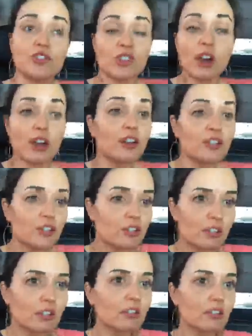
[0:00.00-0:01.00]

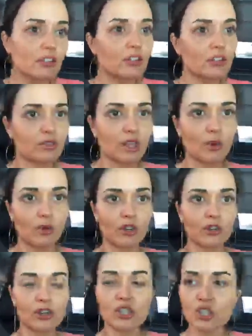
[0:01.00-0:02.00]
judge, you can use that
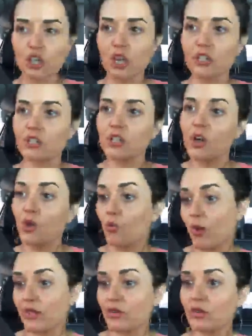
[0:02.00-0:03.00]
word, you can judge
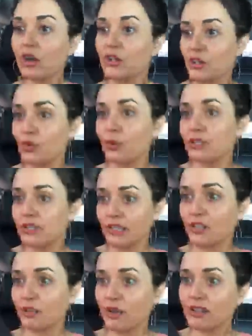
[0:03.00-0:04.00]
whether or not you want to
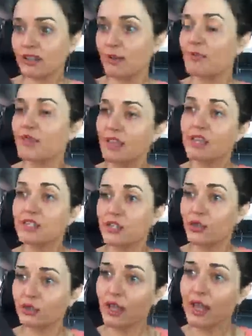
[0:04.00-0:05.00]
integrate something
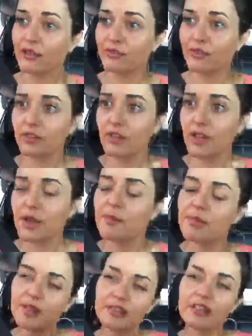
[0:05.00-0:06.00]
into your life.
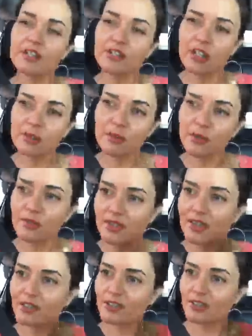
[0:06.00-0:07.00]
But is it a judgment or is
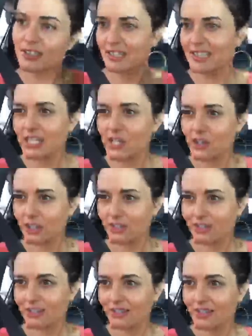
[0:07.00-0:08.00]
that just a
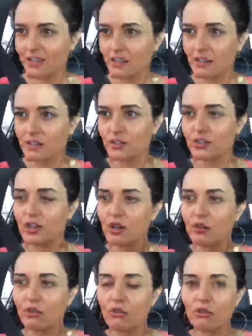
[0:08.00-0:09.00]
decision?
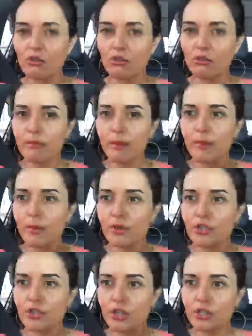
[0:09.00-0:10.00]
So maybe we
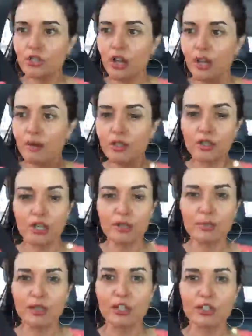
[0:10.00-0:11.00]
should just talk about
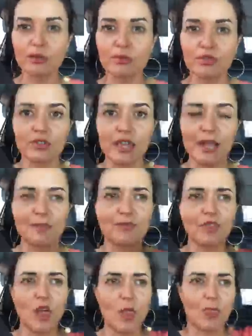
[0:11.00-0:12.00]
judgment in terms of saying,
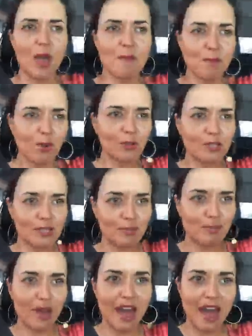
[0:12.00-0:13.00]
that person's
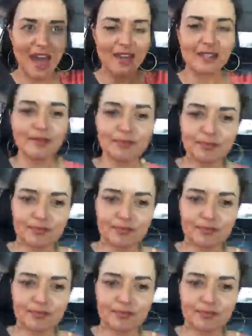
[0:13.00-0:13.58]
bad.